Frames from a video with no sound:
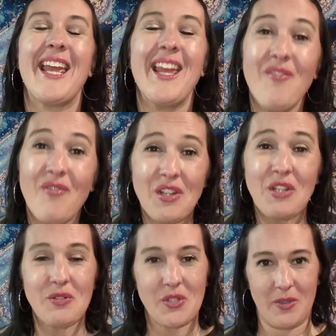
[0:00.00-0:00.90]
if
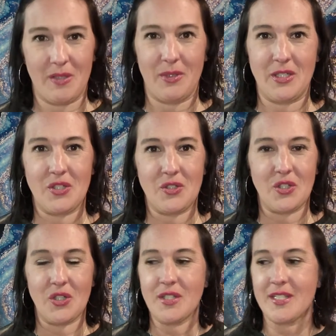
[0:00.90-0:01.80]
you do want to bleach your
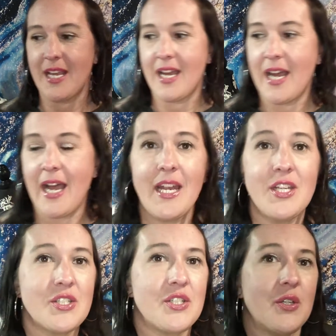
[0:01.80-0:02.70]
shirts, I
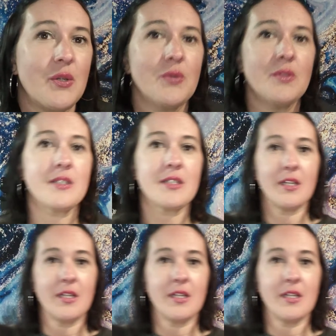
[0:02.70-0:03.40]
just use,